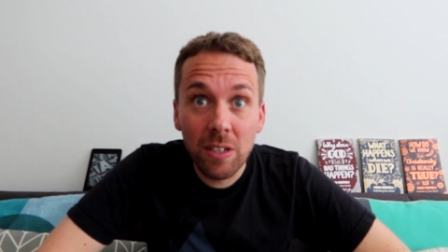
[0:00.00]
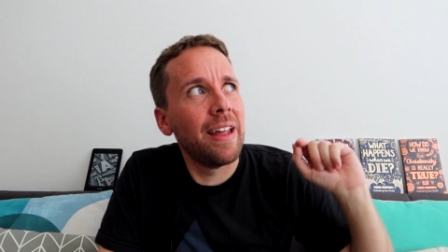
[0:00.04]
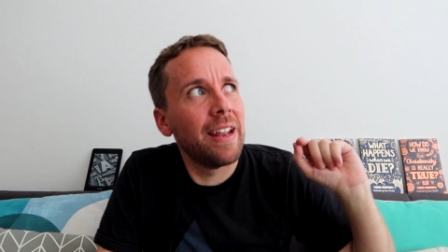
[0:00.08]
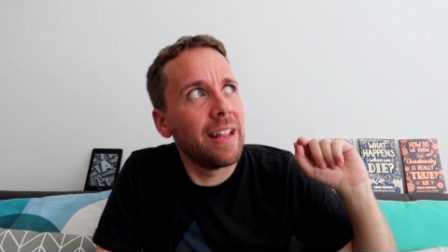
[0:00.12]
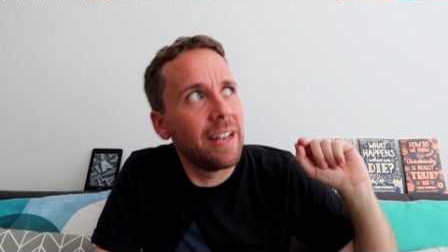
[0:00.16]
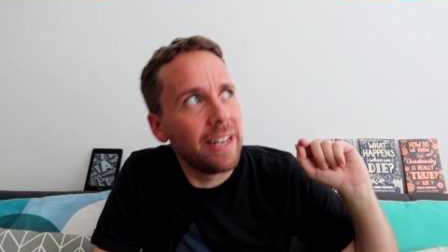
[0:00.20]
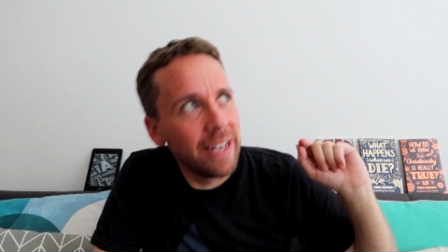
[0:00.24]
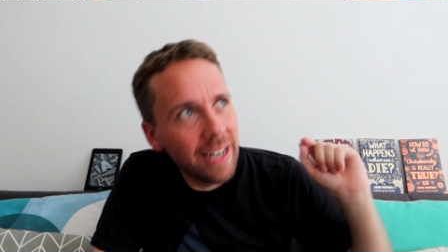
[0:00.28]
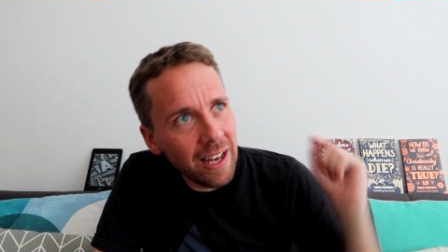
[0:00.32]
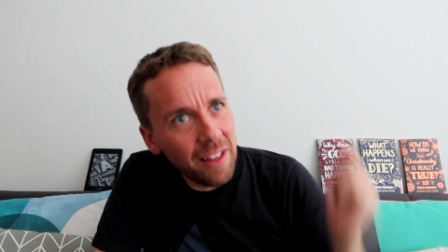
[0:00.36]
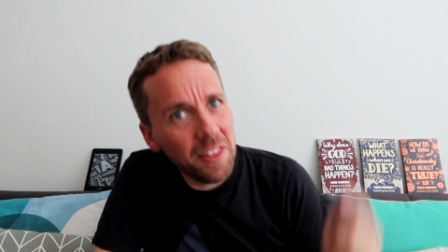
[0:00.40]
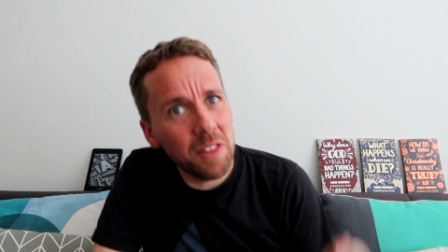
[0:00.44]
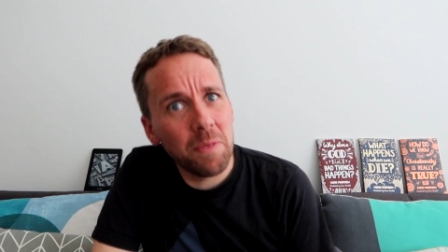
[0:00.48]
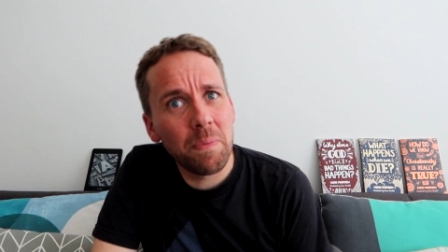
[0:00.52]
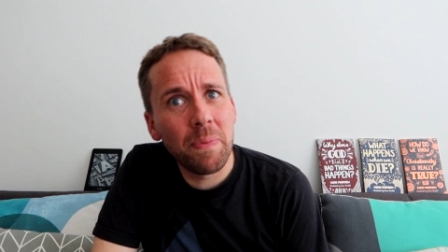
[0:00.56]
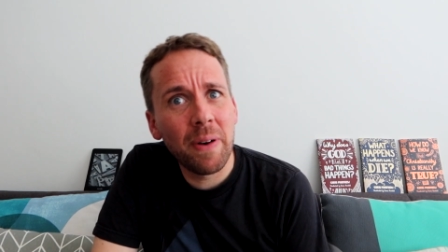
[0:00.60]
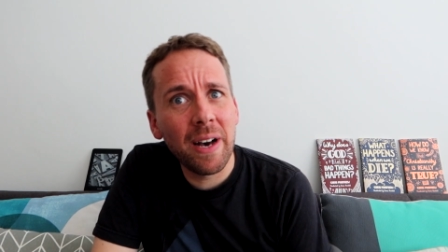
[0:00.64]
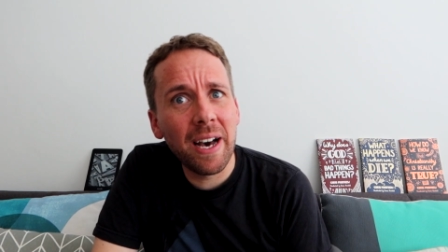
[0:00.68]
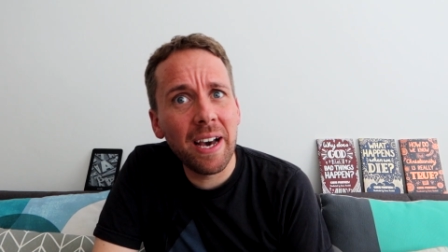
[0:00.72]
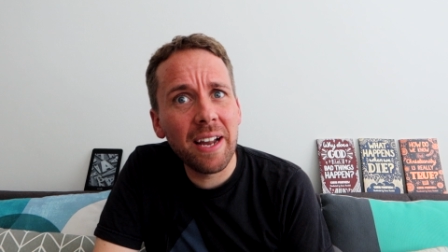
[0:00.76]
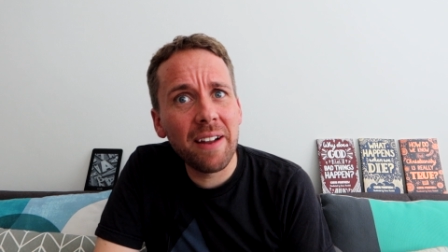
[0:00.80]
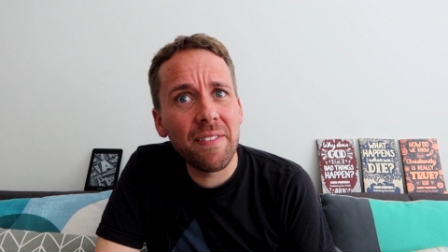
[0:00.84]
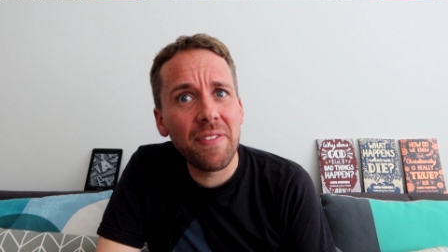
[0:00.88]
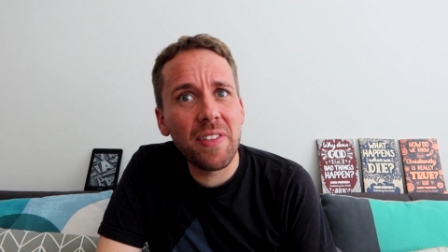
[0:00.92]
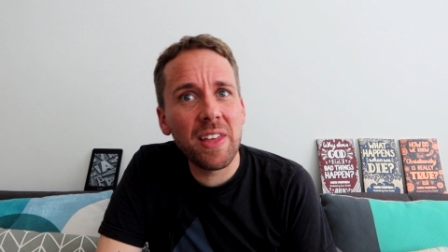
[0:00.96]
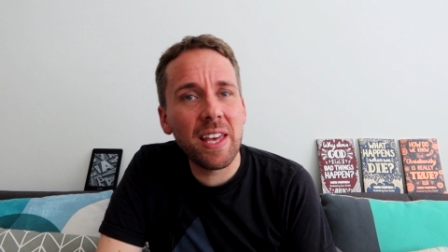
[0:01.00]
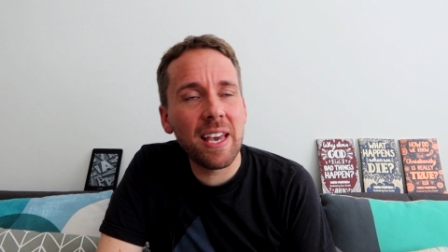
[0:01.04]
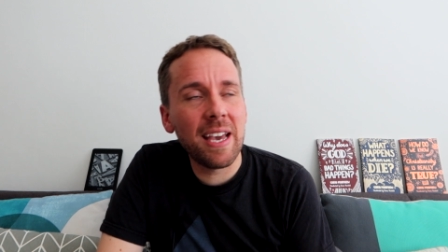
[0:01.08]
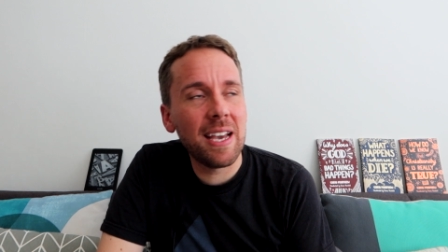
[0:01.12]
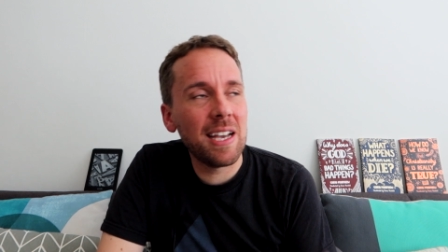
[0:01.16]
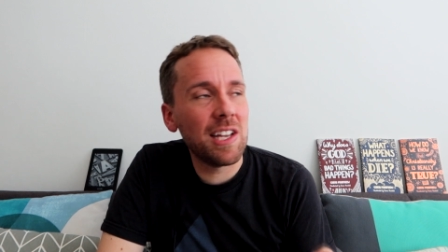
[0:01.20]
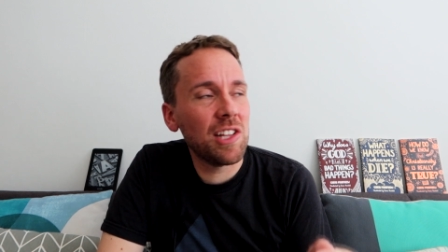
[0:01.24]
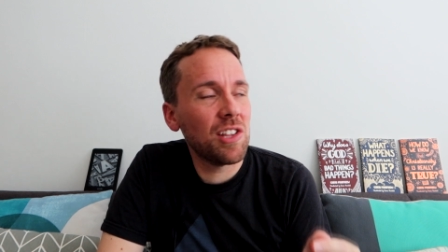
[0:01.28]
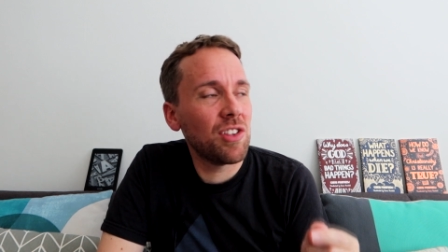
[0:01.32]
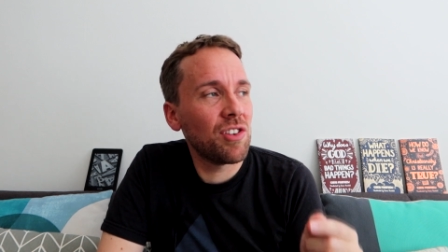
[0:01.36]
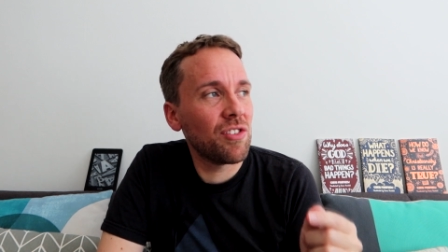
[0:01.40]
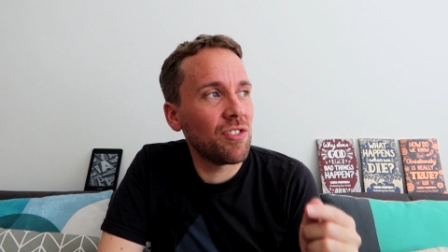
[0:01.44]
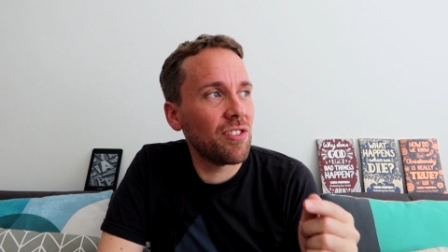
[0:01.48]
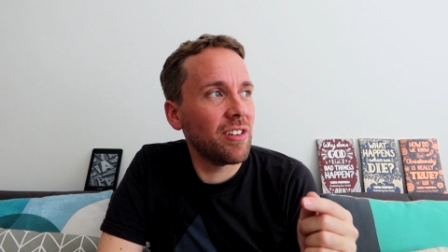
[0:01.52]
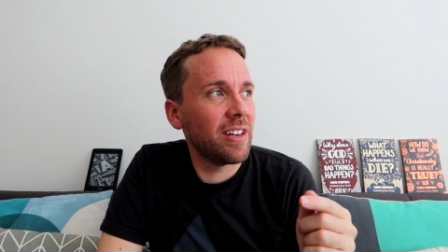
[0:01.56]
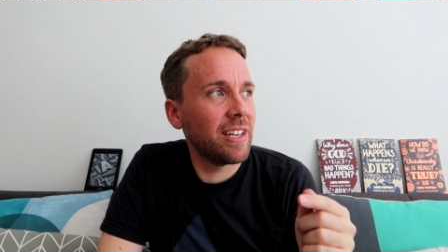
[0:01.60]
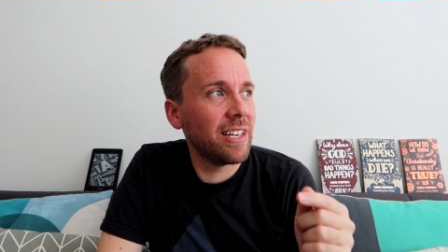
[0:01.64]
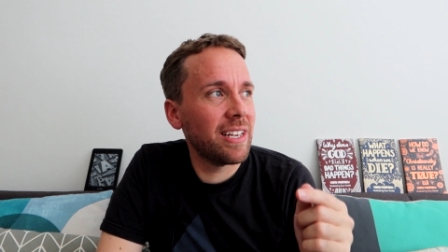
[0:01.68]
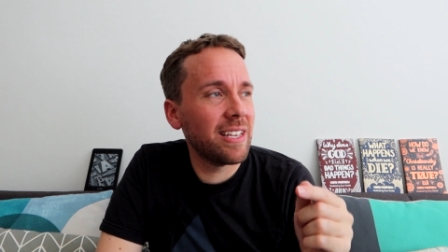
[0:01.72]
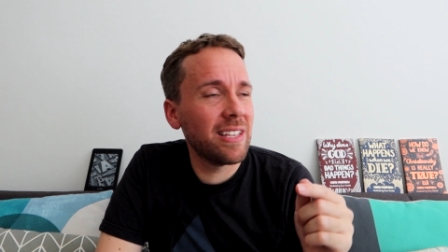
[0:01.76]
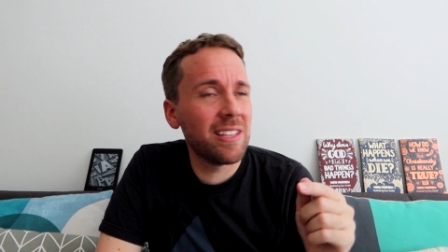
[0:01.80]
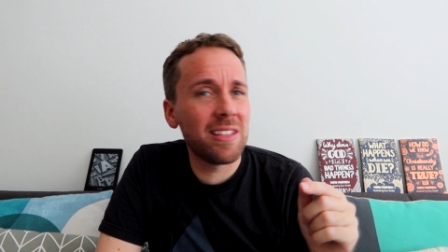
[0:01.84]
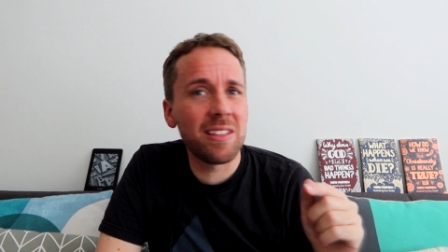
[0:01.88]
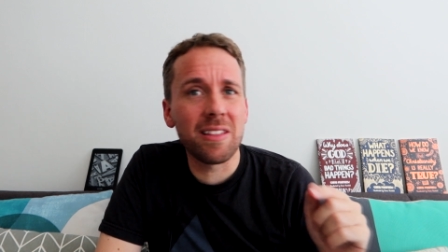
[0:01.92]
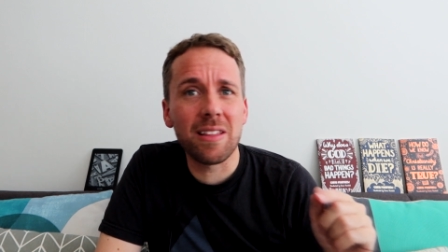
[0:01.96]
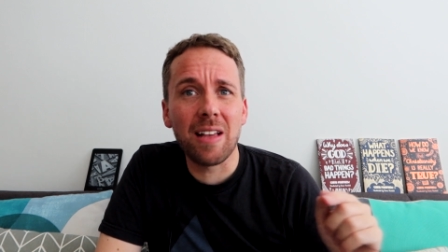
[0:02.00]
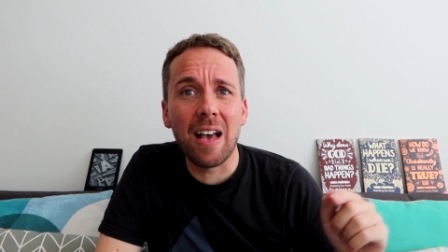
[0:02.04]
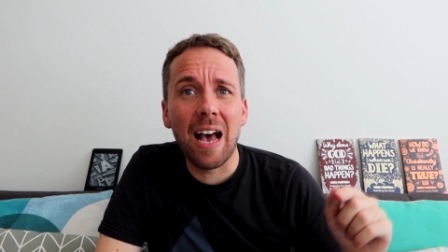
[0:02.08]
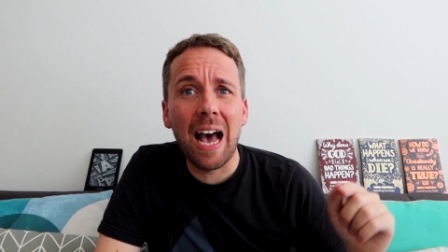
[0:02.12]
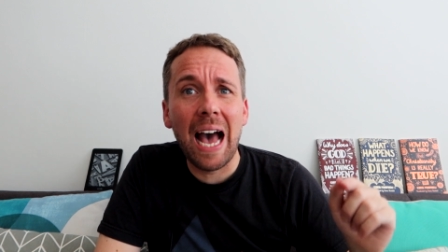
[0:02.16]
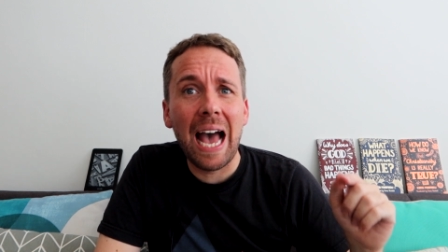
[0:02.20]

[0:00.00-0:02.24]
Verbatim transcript: And another part of the answer is,